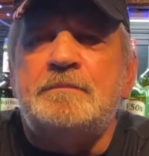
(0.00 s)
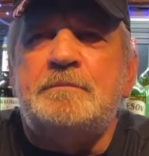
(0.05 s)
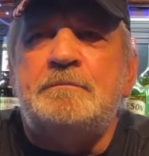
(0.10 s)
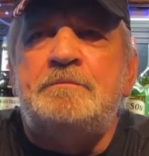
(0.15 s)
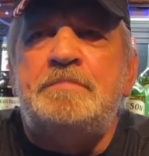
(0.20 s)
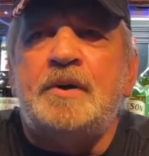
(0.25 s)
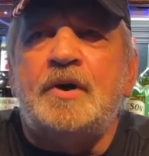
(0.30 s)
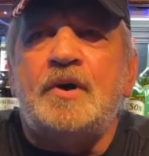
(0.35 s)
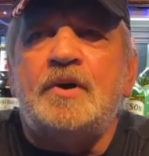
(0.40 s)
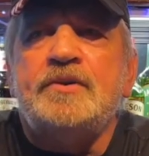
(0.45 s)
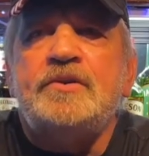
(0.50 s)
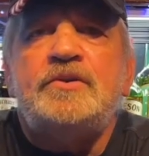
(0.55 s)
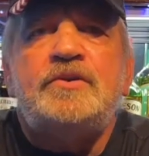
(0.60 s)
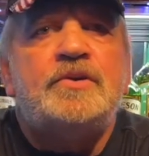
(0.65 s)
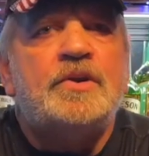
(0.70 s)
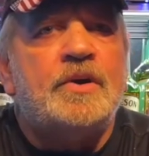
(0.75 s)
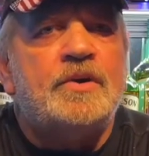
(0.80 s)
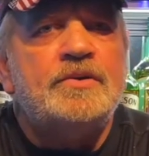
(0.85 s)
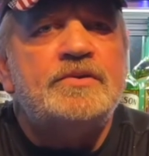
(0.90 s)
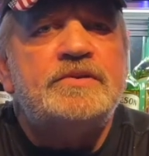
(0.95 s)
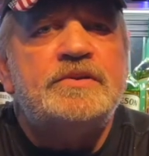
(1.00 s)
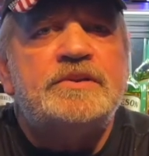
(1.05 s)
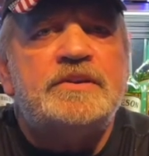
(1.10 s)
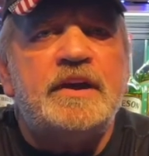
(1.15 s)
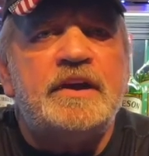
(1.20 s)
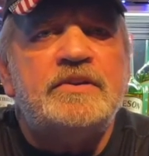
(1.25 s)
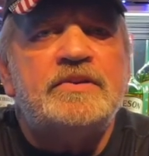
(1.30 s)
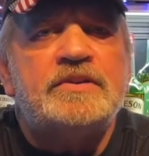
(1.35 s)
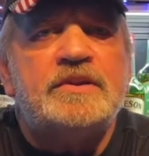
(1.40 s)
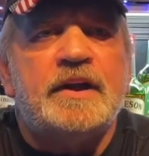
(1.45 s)
burnt toast
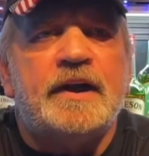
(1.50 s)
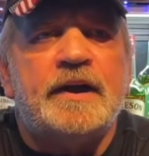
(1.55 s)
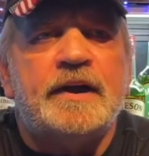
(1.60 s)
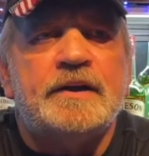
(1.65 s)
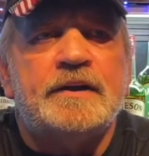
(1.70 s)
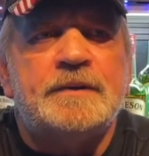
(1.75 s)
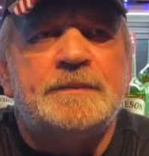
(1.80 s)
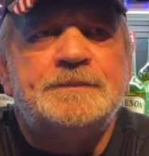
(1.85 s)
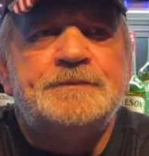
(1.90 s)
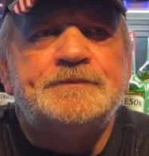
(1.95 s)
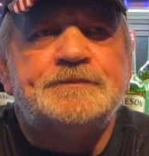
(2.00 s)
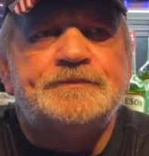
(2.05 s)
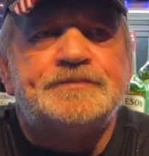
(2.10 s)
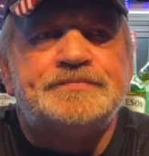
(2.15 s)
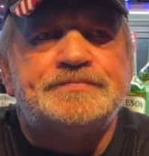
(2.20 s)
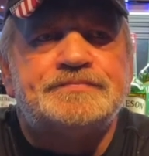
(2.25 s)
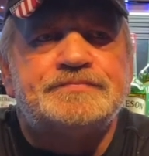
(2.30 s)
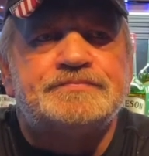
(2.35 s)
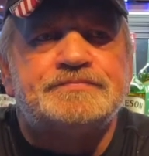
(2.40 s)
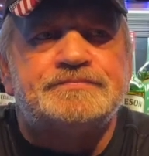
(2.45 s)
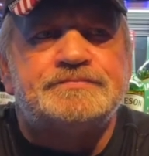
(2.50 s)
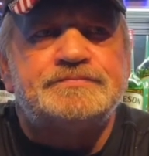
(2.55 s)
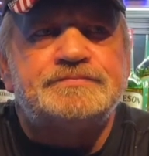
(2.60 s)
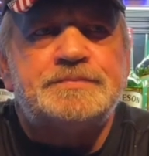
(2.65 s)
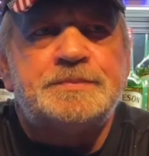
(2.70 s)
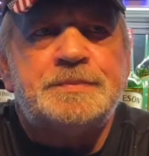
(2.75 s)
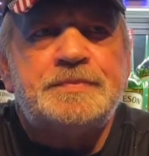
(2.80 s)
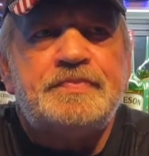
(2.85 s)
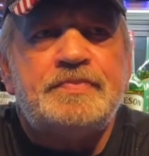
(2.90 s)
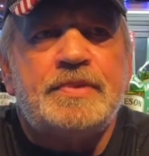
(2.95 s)
tastes like
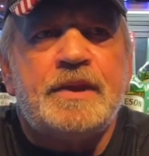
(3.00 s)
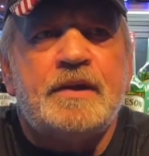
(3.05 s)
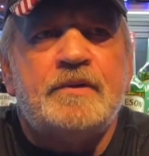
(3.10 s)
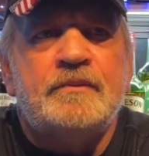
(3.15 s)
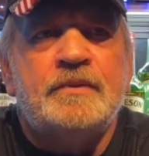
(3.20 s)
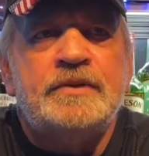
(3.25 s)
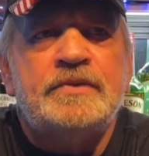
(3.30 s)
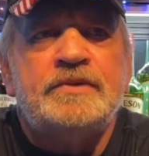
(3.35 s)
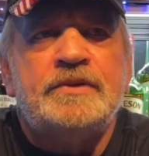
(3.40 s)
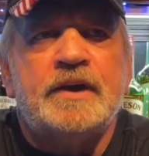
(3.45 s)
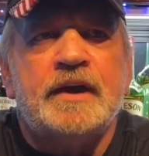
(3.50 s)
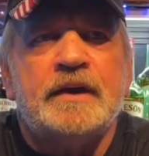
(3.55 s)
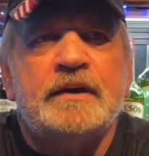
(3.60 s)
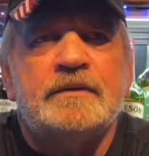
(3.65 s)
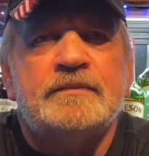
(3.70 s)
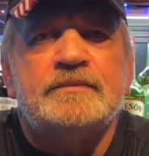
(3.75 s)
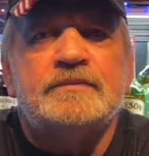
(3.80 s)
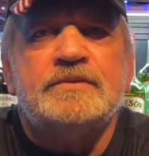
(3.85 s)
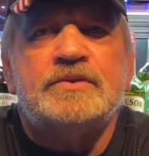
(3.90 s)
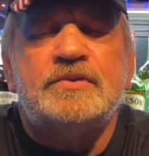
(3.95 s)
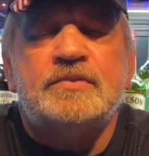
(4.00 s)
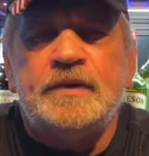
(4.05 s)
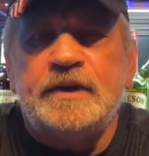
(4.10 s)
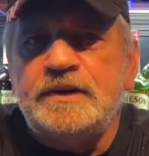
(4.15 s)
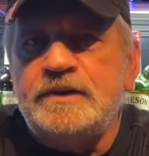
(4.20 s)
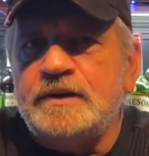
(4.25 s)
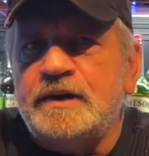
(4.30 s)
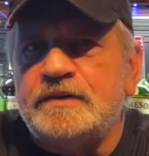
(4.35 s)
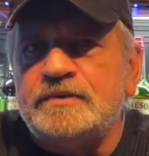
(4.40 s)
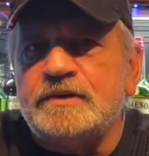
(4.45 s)
with the
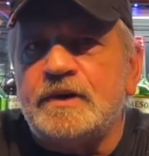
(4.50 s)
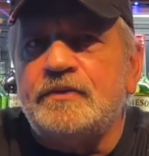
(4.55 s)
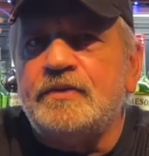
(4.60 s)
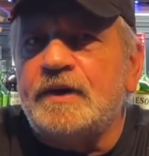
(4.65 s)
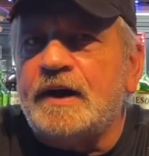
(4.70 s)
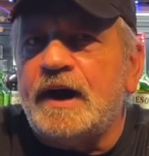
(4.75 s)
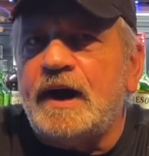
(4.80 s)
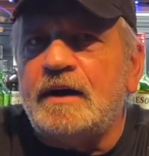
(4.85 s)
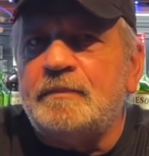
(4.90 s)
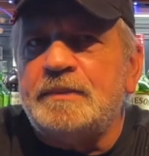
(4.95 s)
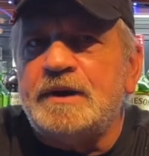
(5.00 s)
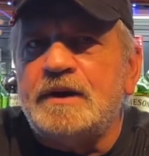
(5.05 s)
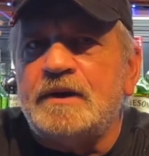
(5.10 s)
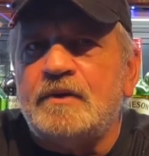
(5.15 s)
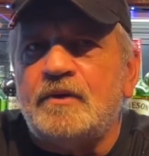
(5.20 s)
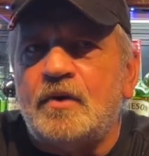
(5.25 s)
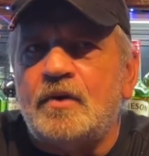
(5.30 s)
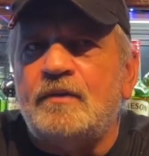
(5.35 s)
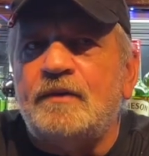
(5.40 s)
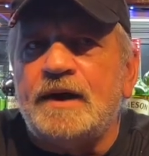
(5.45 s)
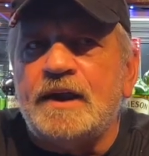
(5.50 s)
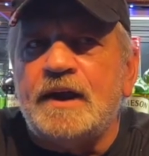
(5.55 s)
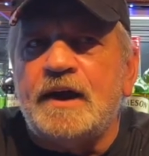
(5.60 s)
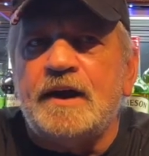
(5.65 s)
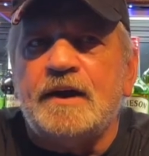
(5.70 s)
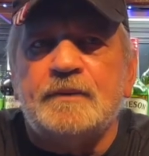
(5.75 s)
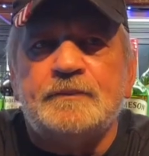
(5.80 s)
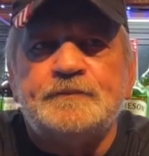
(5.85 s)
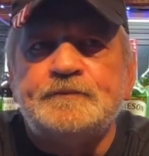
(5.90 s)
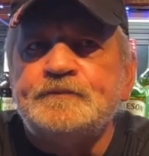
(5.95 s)
sweetness of caramel
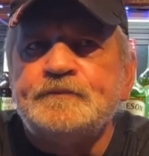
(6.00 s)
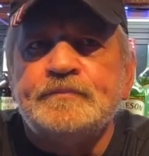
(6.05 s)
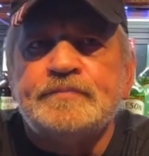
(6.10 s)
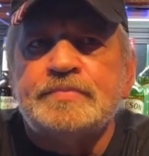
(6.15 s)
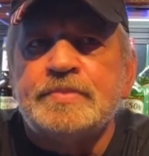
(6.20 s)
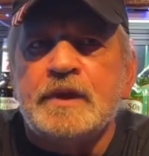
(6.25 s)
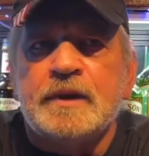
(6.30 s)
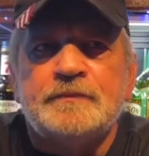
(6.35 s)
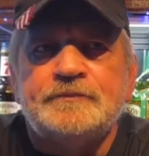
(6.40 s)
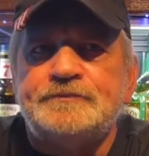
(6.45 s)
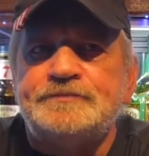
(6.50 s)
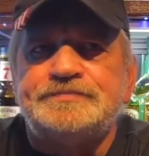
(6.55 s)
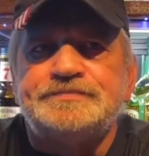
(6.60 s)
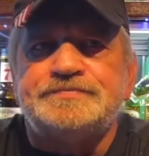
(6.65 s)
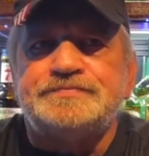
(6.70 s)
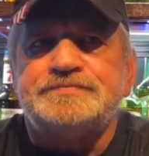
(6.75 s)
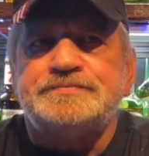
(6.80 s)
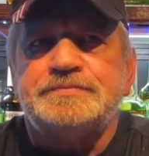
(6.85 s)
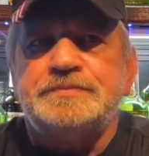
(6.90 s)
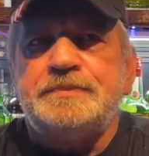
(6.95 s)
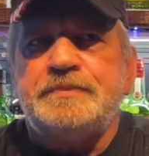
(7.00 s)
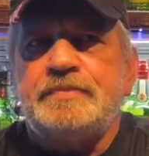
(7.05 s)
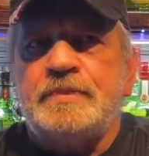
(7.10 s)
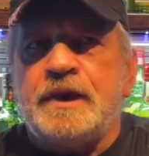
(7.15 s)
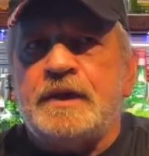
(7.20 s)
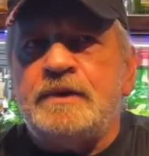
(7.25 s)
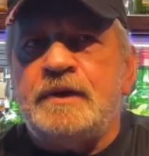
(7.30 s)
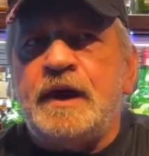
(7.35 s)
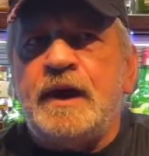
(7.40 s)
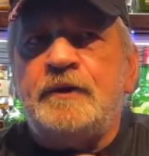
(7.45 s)
overlay.
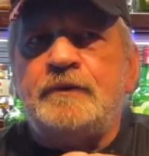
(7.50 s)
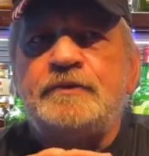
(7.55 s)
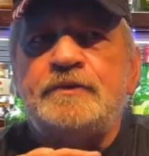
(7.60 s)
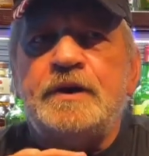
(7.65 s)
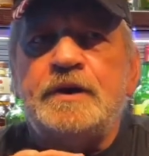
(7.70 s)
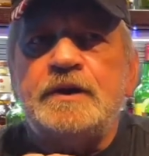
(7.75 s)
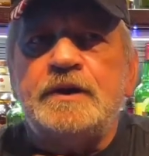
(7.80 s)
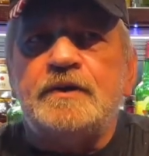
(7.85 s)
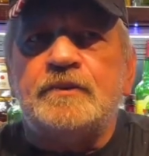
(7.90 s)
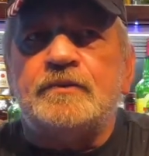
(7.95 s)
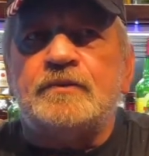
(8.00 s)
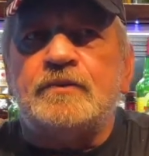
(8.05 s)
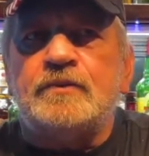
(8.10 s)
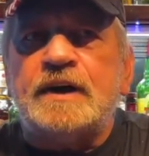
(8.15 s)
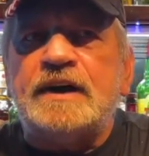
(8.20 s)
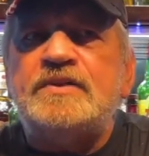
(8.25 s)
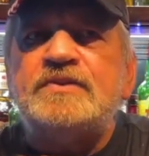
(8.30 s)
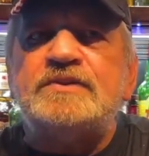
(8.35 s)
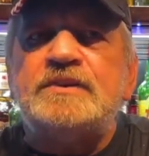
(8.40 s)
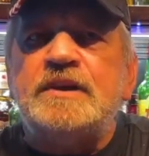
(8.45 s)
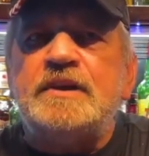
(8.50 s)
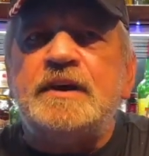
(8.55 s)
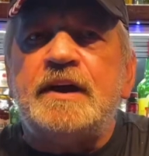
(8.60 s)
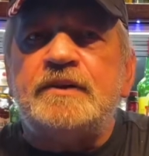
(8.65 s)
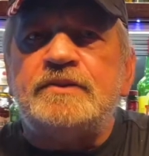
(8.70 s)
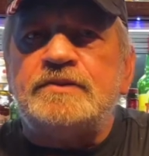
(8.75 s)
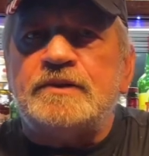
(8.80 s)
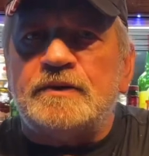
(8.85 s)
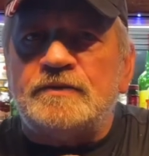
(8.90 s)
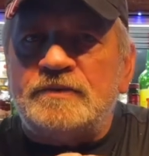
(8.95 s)
You have the
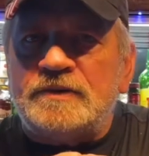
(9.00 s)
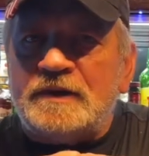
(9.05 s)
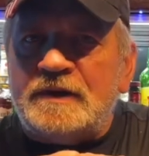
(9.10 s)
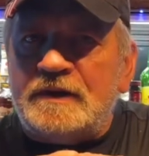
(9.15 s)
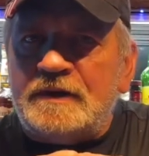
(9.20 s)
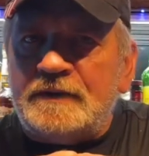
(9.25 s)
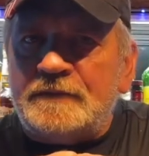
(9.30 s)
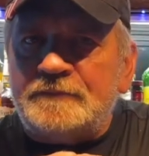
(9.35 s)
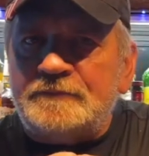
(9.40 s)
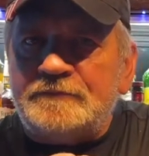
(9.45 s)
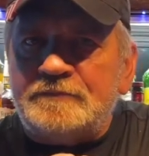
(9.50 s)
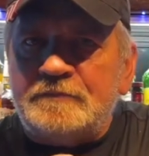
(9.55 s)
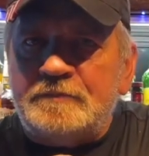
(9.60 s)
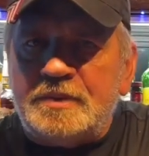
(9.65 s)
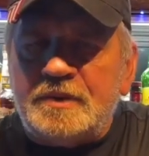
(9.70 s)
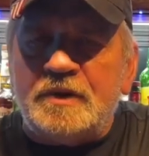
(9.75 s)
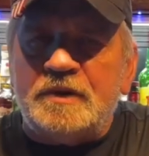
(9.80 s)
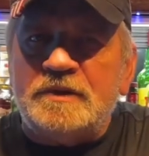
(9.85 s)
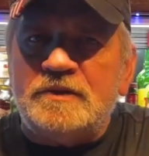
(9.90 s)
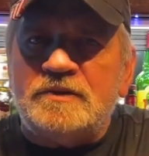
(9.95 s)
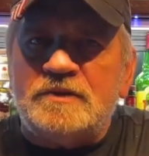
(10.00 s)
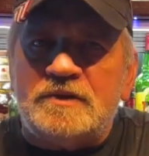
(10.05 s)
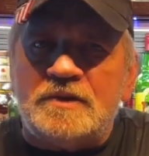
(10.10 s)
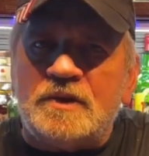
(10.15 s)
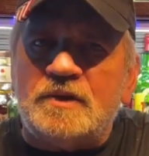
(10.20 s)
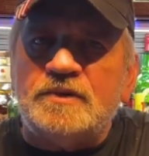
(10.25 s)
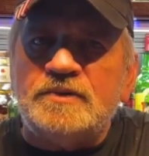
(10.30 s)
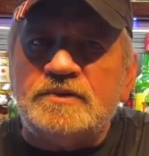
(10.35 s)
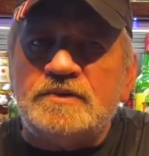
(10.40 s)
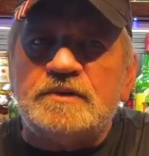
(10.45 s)
rustiness of the burnt
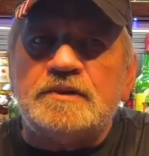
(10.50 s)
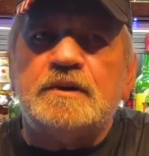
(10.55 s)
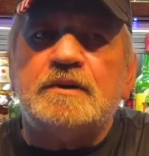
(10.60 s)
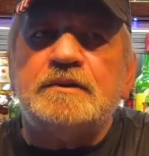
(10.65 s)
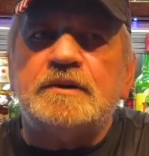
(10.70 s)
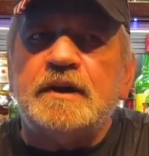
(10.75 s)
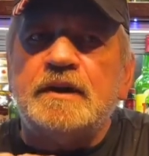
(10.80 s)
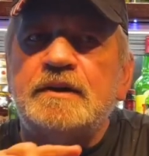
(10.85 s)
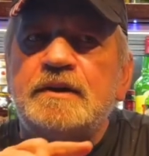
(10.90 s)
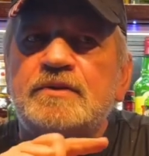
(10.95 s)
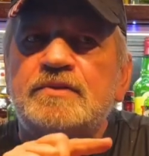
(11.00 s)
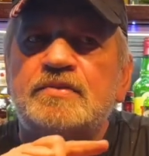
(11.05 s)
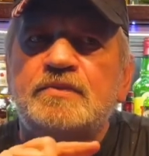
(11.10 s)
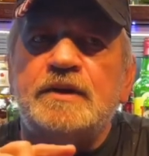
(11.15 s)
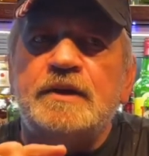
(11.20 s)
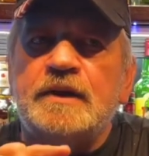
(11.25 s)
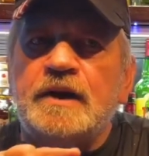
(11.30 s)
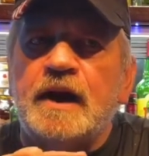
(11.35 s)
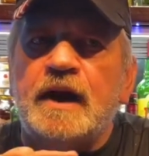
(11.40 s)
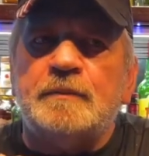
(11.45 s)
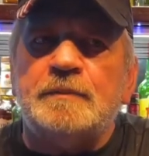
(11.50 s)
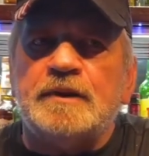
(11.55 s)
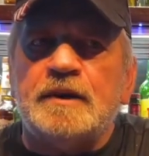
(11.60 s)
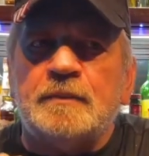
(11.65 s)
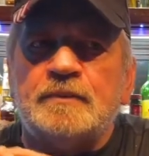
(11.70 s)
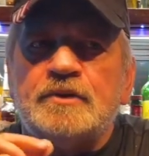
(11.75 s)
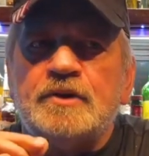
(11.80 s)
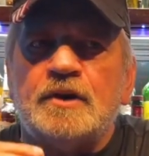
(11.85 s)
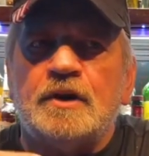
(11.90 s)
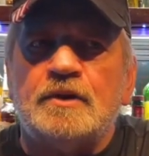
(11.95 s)
toast and then the sweet caramel
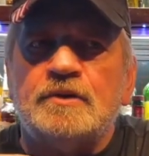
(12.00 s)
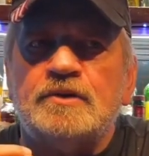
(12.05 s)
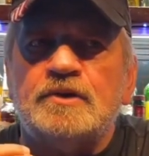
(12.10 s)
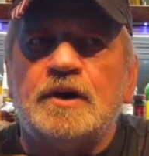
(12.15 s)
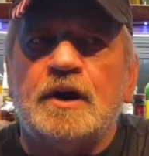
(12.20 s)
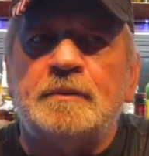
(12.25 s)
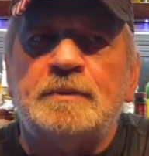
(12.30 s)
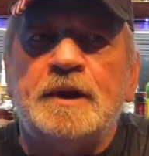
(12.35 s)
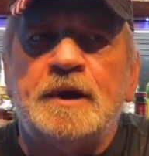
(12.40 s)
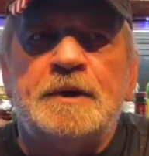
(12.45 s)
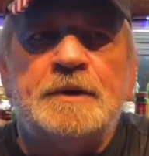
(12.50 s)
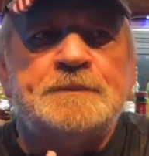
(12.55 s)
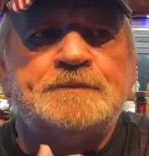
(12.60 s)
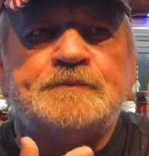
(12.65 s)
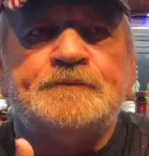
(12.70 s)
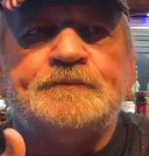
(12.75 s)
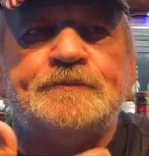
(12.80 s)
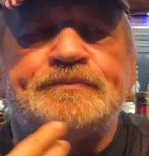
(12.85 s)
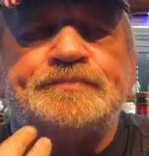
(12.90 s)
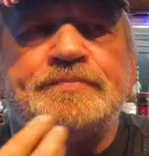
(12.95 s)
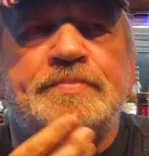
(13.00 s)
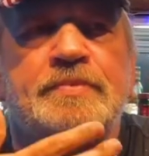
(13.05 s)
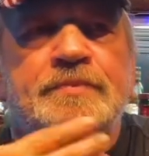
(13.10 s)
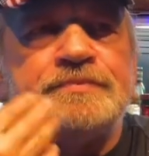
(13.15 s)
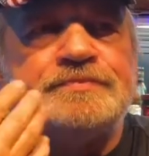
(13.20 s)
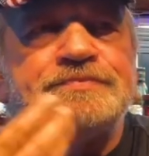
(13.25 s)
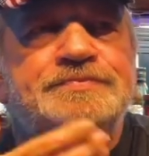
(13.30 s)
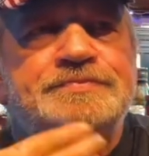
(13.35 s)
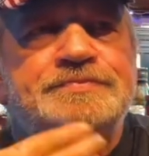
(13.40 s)
on, on top. Mm.